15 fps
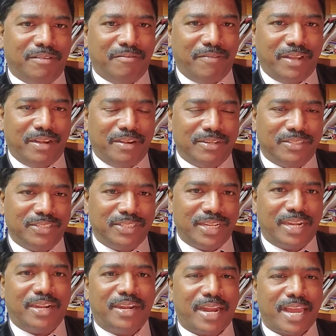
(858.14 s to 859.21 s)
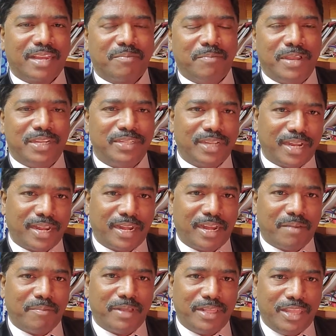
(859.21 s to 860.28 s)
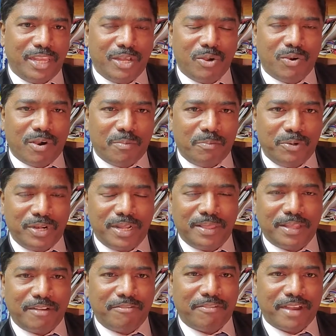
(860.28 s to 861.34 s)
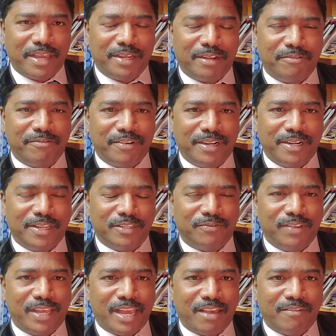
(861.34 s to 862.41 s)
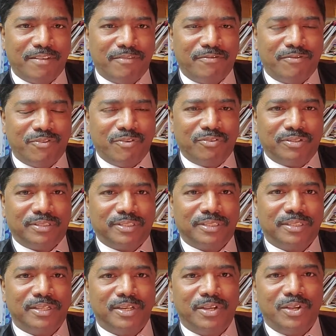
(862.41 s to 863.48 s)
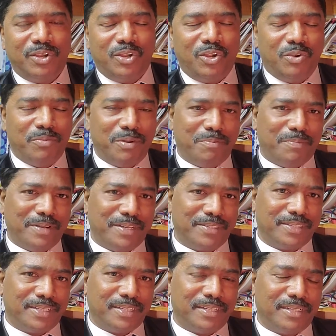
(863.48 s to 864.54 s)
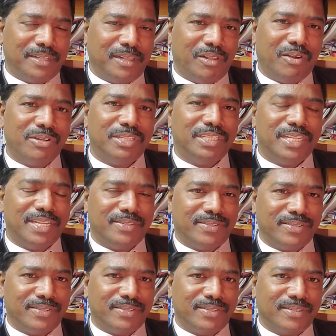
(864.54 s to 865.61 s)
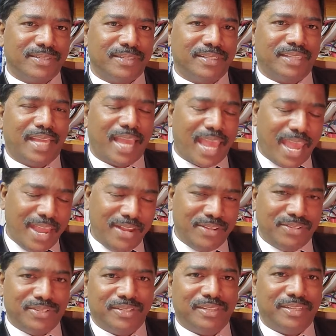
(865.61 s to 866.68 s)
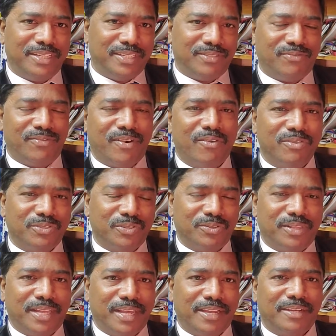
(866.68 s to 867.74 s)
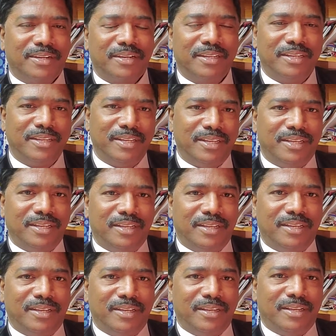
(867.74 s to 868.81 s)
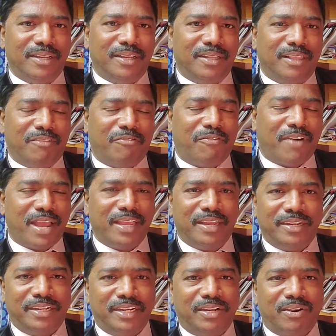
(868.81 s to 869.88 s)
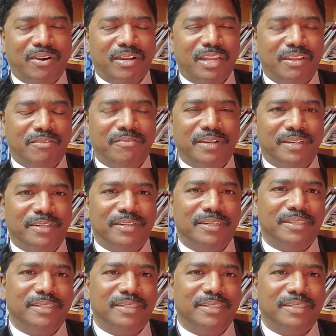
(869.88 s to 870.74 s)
when Shadrach, Meshach and Abednego are put in that fiery furnace, we have a fourth human person, Lord Jesus. The angel is also there. The fire did not even